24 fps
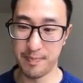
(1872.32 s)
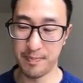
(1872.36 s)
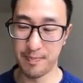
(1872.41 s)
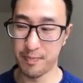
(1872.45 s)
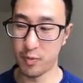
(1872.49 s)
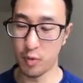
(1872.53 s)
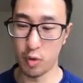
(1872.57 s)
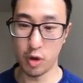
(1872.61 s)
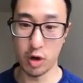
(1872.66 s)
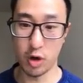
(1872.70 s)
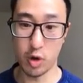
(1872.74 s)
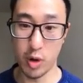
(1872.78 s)

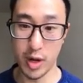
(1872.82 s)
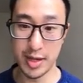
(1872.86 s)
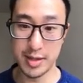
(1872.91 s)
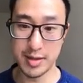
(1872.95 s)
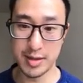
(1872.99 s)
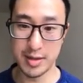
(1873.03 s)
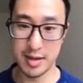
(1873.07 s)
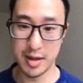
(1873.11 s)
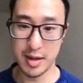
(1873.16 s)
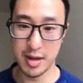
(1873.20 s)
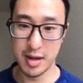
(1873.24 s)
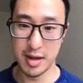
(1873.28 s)
request,
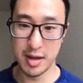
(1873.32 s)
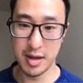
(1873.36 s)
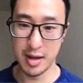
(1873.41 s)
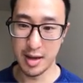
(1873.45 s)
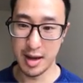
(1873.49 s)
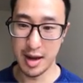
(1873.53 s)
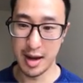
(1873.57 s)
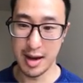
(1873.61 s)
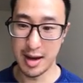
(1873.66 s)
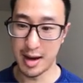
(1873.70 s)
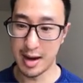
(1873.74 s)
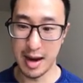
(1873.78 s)

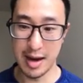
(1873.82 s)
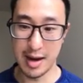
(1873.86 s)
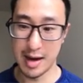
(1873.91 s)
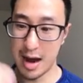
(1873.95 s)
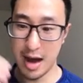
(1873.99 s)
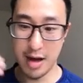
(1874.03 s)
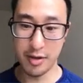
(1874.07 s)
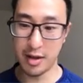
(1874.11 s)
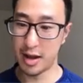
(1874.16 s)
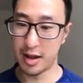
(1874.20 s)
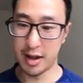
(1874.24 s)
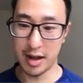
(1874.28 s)
and now
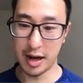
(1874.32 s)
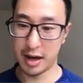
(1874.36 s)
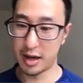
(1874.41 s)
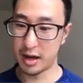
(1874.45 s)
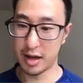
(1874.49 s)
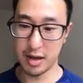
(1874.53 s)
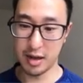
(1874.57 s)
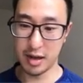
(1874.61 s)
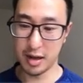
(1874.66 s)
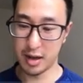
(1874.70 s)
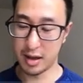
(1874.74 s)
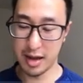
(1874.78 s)

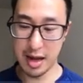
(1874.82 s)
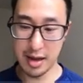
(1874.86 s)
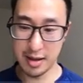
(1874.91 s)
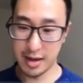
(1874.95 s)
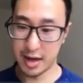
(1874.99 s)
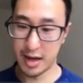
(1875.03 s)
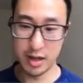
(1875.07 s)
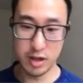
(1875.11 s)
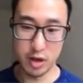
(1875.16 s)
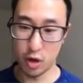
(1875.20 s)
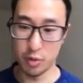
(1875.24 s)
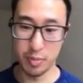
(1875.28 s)
that he
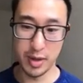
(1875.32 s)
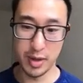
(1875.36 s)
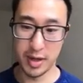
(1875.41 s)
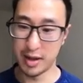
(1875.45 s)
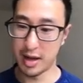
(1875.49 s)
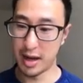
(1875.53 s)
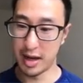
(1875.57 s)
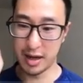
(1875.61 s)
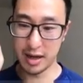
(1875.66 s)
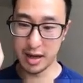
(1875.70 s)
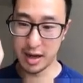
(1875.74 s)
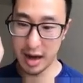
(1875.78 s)
told me,
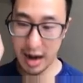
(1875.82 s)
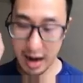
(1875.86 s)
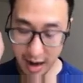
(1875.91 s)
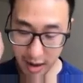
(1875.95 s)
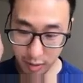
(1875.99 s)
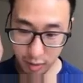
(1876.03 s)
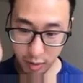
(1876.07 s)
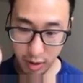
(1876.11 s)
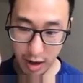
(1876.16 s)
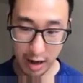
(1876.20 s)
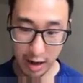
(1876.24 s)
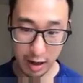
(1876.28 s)
like,
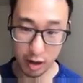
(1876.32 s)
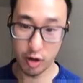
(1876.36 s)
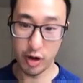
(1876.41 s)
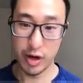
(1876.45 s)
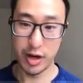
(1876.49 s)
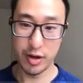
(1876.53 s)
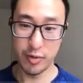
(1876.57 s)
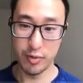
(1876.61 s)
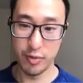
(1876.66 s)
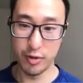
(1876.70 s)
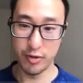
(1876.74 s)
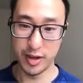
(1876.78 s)
I agree
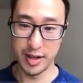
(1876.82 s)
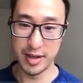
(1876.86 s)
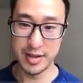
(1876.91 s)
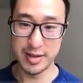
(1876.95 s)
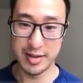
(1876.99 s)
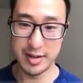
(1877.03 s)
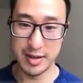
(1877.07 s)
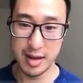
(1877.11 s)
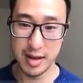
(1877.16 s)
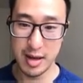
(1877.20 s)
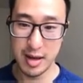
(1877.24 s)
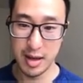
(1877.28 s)
with this,
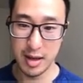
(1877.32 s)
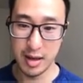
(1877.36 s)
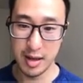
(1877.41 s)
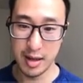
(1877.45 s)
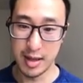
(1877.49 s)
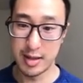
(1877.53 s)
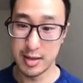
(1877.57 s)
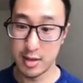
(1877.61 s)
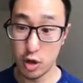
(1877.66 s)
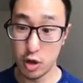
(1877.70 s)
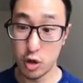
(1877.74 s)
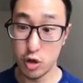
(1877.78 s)
is
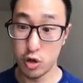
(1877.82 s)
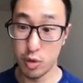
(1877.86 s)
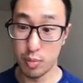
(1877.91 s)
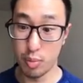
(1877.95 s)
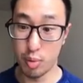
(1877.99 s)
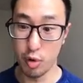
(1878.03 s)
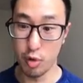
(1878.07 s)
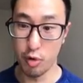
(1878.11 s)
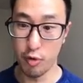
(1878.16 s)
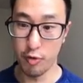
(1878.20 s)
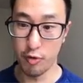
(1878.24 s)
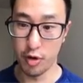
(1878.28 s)
social
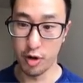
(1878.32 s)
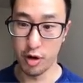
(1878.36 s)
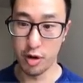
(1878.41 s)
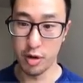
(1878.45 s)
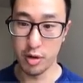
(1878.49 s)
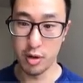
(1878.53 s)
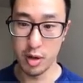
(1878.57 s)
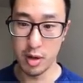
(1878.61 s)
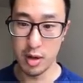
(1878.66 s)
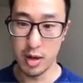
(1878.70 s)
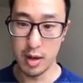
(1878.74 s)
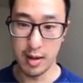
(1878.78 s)
proof, you know.
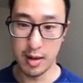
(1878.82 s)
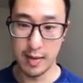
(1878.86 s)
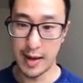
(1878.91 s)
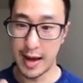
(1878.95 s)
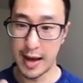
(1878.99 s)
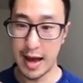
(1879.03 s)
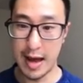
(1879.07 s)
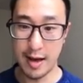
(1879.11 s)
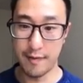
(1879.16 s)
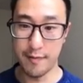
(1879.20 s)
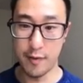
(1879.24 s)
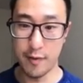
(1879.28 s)
They
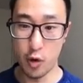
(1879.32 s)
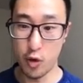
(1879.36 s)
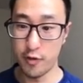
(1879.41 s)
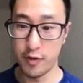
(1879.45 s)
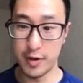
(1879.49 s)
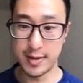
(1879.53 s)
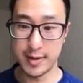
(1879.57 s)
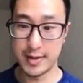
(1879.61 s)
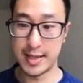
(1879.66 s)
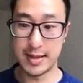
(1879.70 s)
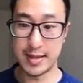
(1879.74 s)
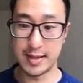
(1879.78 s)
have over
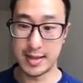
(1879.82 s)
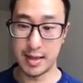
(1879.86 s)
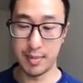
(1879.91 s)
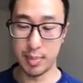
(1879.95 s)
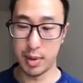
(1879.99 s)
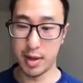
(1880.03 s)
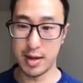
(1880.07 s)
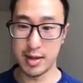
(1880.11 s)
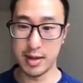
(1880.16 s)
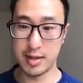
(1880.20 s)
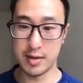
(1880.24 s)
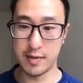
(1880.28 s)
60
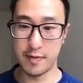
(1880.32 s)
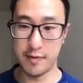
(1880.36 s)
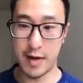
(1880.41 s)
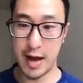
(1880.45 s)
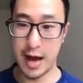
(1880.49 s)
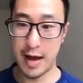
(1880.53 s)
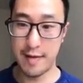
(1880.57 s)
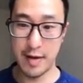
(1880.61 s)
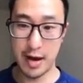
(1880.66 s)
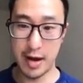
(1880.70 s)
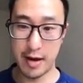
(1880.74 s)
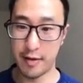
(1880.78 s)
plus
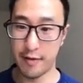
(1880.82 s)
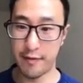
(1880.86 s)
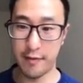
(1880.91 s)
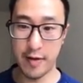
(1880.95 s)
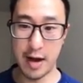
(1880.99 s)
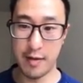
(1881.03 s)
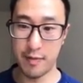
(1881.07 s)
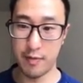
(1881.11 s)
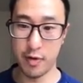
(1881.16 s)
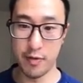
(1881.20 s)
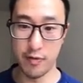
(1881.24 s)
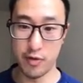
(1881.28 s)
5 out of
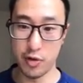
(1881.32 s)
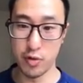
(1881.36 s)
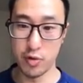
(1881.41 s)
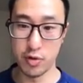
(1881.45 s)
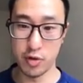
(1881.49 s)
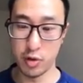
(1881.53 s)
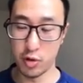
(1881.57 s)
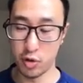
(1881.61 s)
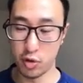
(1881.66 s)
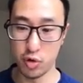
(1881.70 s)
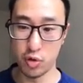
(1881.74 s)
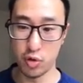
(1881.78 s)
5 reviews
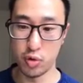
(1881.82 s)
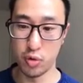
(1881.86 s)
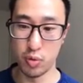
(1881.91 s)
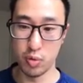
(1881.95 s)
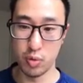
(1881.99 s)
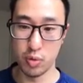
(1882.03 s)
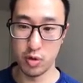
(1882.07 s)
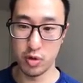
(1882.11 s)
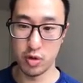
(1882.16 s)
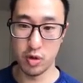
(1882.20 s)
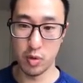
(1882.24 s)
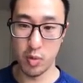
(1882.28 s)
on Google.
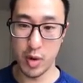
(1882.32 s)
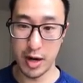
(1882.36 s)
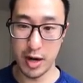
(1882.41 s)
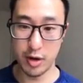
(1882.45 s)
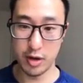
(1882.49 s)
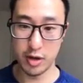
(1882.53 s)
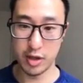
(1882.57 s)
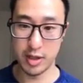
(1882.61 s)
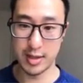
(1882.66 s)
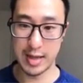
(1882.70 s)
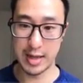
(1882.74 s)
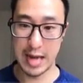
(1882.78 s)
So why not
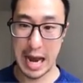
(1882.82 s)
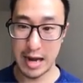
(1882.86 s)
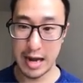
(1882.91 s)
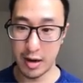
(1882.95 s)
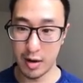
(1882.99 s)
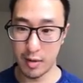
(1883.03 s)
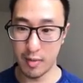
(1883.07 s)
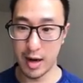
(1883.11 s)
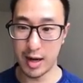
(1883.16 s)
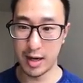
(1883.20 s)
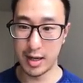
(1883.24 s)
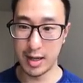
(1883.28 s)
just add it
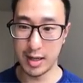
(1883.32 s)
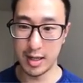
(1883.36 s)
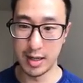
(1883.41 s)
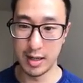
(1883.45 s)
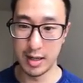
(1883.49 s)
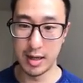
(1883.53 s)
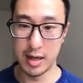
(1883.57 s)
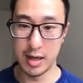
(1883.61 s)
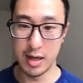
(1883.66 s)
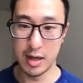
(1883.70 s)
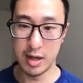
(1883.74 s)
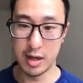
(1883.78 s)
right here,
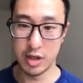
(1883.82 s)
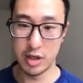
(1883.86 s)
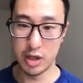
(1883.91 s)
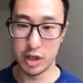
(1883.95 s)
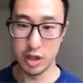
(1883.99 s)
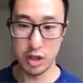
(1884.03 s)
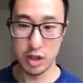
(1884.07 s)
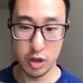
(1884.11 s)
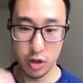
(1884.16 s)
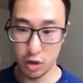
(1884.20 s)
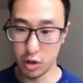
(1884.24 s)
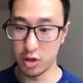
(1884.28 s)

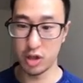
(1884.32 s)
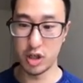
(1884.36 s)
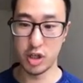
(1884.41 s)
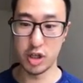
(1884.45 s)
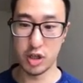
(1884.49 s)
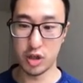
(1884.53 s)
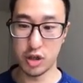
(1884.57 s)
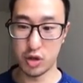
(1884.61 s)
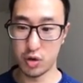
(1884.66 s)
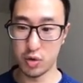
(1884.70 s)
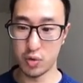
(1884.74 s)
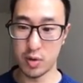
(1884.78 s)
just
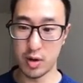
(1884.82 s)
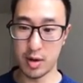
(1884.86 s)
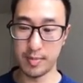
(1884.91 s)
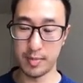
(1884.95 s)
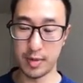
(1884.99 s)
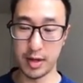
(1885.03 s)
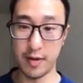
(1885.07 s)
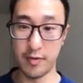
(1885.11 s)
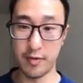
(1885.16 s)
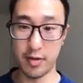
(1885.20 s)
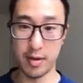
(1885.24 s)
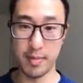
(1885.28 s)
to
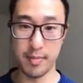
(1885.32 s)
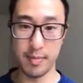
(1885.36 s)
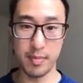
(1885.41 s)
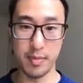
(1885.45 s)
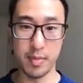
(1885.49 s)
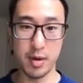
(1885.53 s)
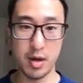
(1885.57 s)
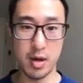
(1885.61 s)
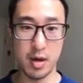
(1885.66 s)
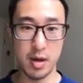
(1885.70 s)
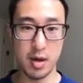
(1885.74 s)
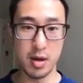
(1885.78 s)
give
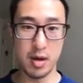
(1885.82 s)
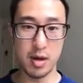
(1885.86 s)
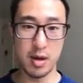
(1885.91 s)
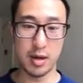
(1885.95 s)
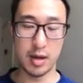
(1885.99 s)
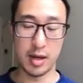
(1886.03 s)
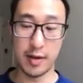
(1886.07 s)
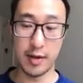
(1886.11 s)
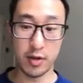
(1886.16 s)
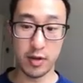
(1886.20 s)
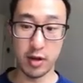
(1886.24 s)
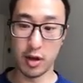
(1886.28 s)

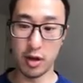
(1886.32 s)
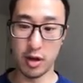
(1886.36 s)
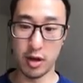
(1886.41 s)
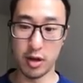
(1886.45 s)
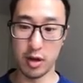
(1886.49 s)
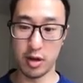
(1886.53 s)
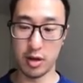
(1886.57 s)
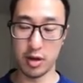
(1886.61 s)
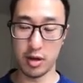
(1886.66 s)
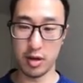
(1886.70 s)
the